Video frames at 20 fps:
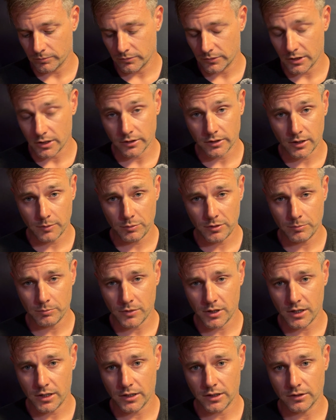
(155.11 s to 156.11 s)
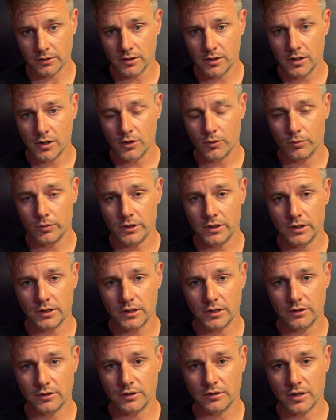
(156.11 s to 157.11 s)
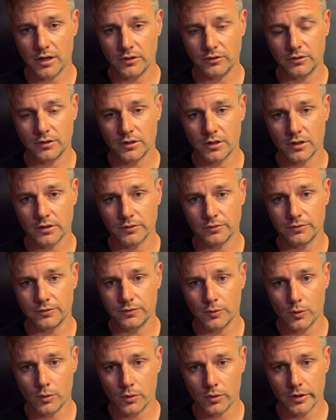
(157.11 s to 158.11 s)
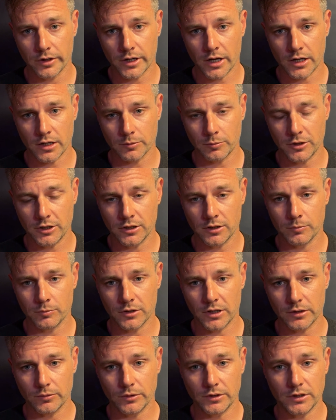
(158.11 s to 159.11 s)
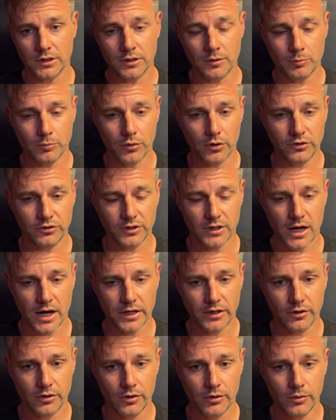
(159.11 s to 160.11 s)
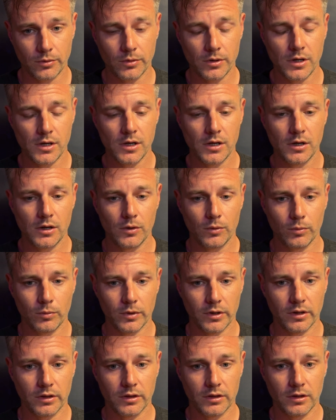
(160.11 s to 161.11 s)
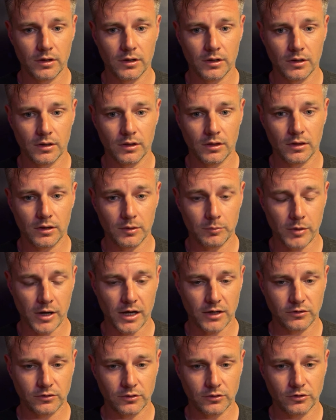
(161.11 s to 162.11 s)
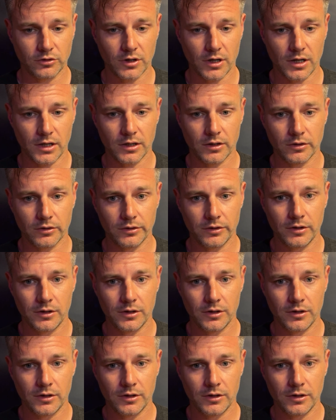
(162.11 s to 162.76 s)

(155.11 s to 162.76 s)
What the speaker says: Now keep in mind, we didn't get to test it on a full organic medium like we did in Boise, Idaho with the Bastard Child,